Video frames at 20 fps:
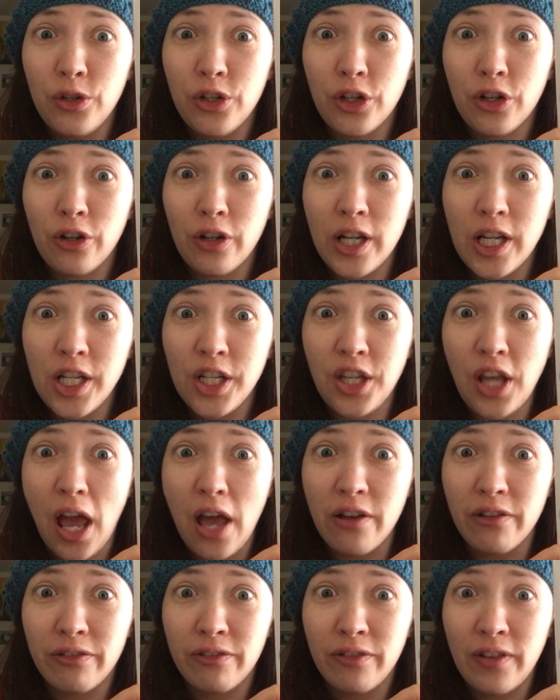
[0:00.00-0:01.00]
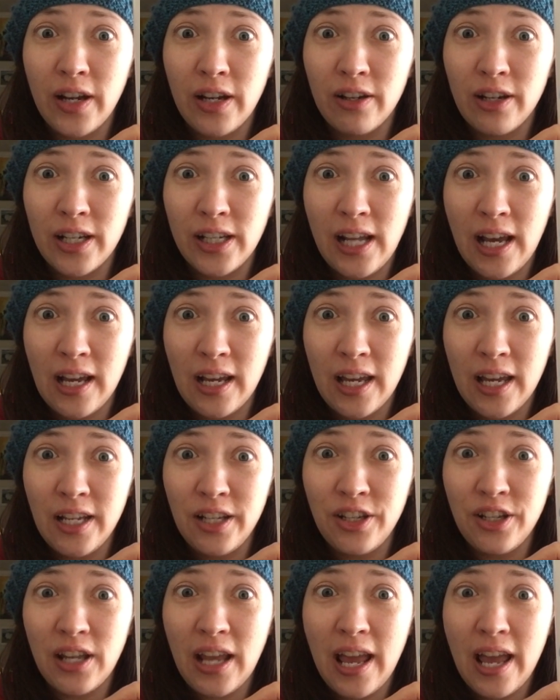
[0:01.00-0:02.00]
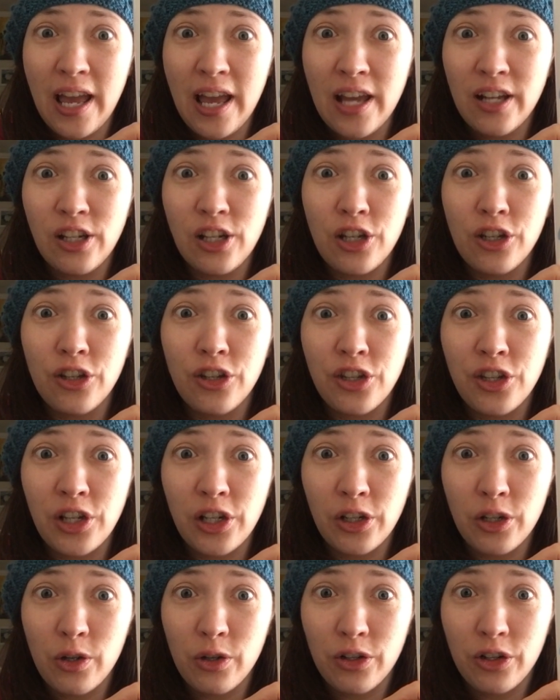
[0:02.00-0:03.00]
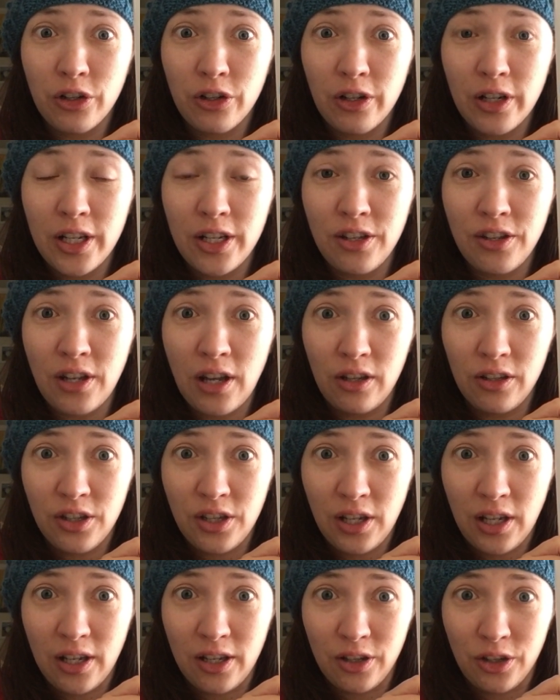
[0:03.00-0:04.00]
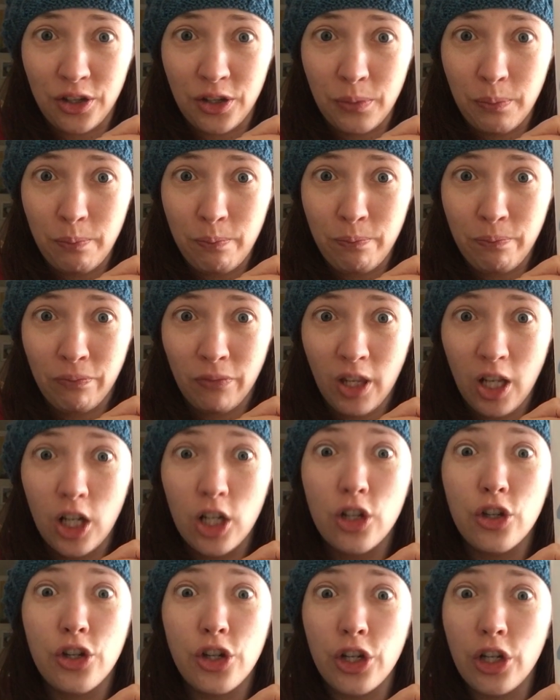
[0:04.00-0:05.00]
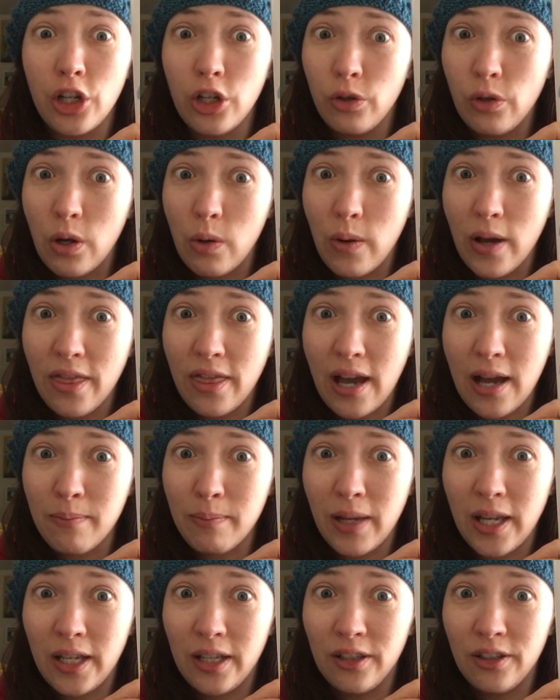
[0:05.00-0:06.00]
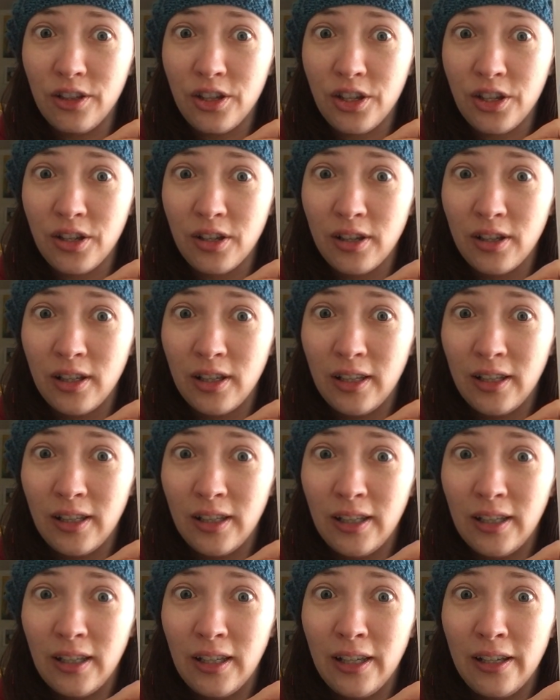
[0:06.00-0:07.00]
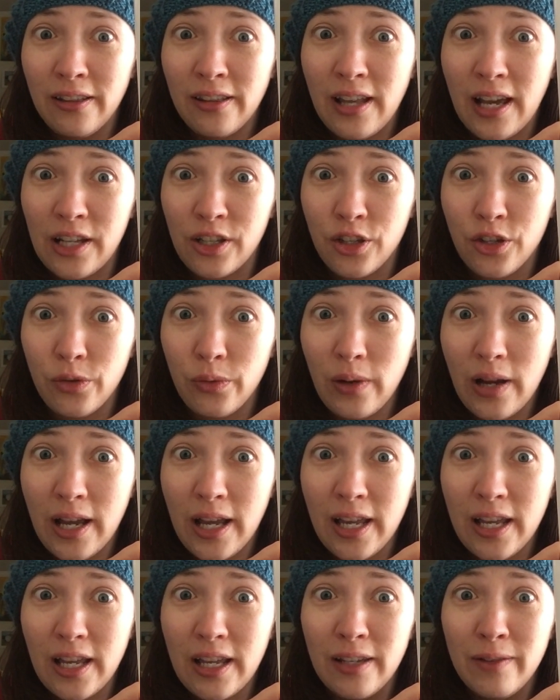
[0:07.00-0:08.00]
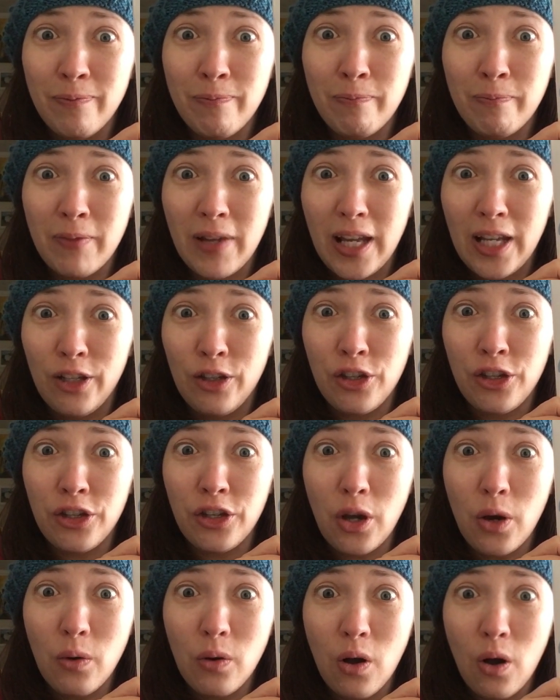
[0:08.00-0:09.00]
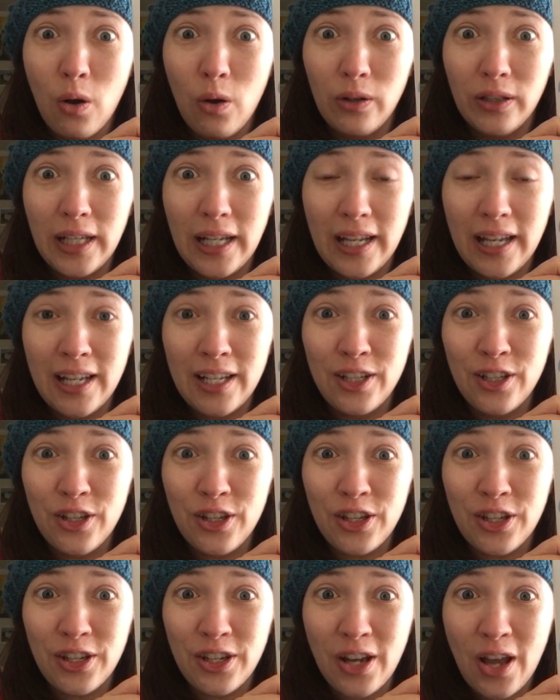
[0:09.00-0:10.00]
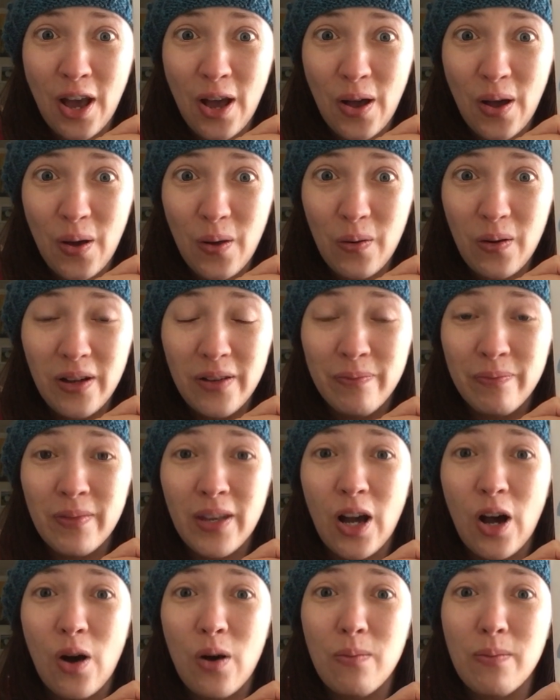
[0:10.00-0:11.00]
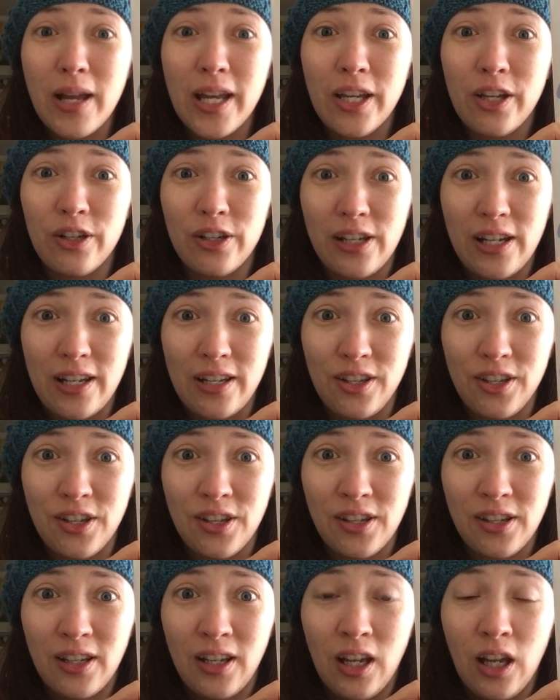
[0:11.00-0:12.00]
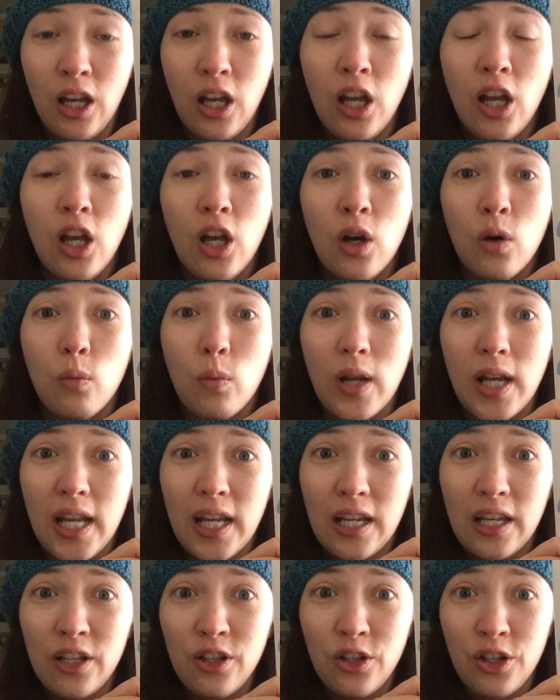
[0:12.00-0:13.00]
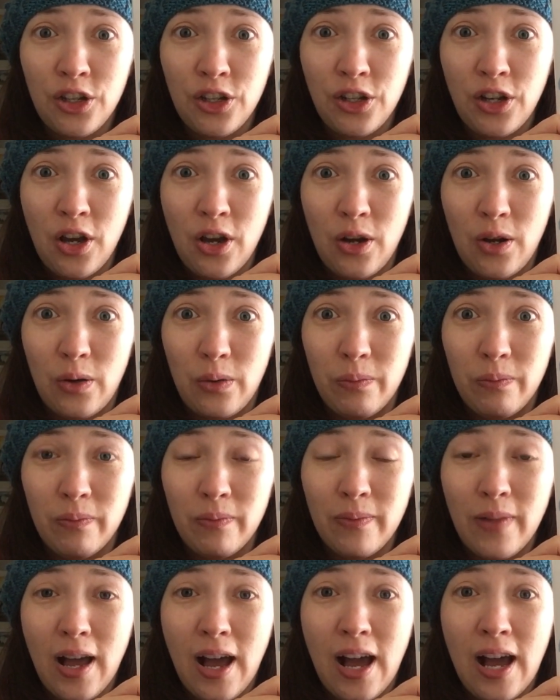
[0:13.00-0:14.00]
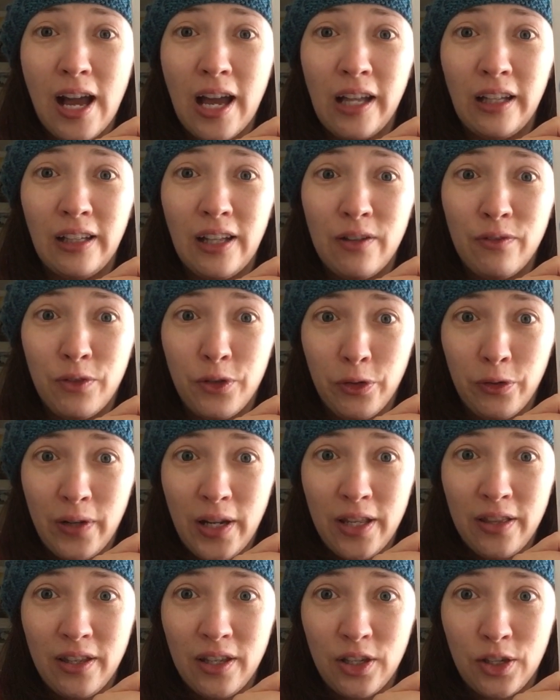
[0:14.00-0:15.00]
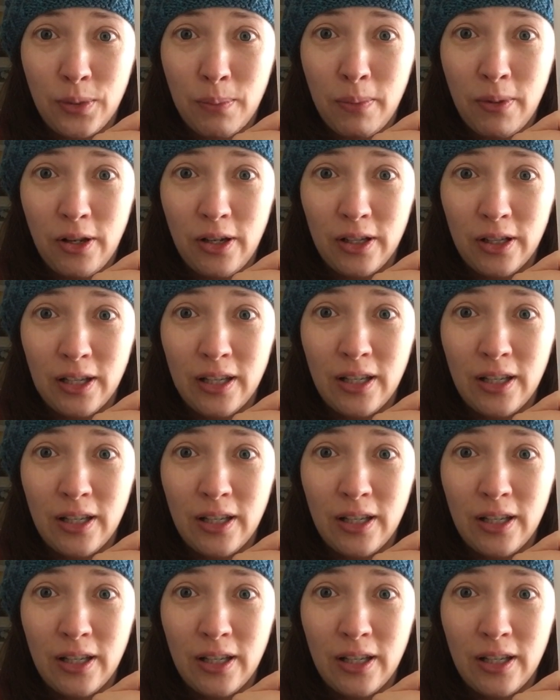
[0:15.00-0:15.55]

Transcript: degrees Fahrenheit and 0 degrees Celsius. Do you know what that means? That's right. It's so cold it can snow. Oh my goodness. When it can snow, I love to read this book,